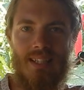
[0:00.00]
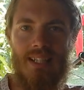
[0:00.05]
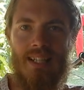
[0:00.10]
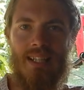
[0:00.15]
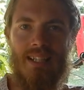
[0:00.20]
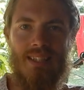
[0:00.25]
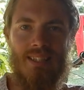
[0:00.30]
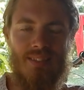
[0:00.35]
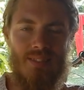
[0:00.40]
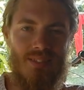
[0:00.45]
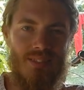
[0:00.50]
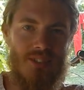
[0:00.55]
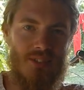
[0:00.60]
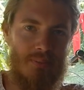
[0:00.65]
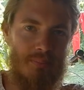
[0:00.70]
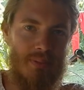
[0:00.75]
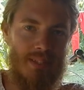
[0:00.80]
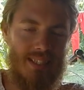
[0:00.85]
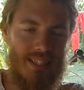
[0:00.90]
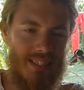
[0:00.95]
I
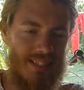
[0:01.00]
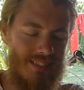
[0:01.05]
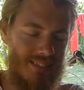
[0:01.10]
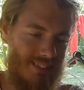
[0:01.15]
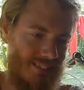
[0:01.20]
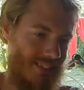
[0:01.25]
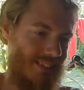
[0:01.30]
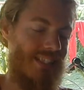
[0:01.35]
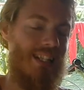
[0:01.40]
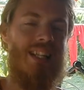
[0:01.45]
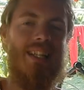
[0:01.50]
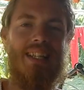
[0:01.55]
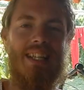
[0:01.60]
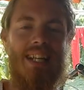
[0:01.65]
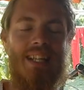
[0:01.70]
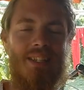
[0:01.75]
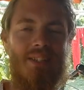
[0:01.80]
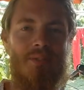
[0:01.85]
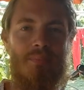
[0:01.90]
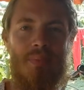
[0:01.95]
speak
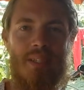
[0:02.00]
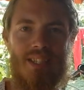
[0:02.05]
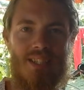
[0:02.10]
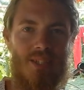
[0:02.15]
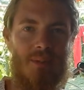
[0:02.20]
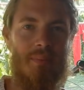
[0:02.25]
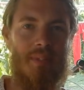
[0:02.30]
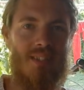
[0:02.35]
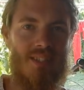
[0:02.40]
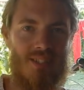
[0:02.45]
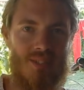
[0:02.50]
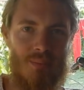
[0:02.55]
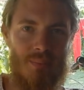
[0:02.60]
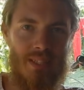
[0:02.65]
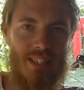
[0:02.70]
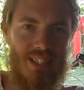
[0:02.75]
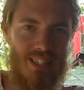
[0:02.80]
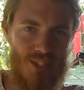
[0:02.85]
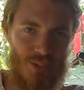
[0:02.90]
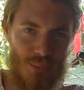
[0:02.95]
some
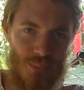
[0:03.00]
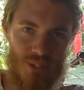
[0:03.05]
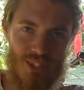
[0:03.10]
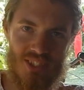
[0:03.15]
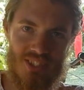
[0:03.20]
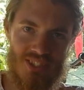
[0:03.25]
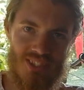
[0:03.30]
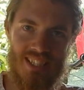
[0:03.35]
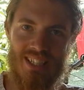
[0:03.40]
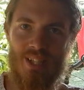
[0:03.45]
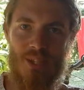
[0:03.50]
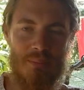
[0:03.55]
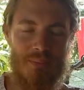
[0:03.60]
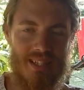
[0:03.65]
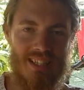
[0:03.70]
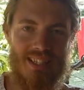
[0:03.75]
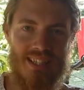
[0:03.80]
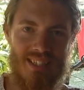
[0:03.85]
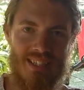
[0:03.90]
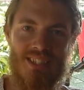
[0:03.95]
English words and hope
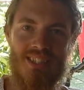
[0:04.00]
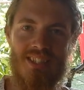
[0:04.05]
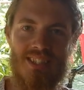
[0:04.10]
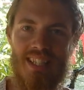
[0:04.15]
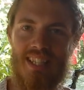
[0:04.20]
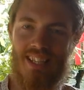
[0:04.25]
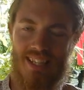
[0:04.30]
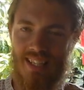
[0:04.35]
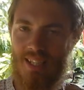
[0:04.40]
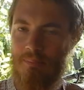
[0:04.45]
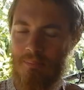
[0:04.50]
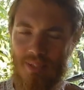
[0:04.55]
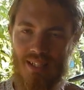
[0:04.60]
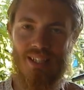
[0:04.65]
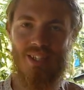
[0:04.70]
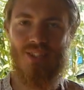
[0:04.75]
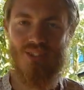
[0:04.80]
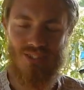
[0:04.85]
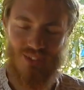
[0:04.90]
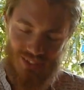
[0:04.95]
that they understand that, but
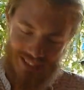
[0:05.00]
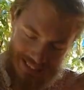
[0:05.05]
I also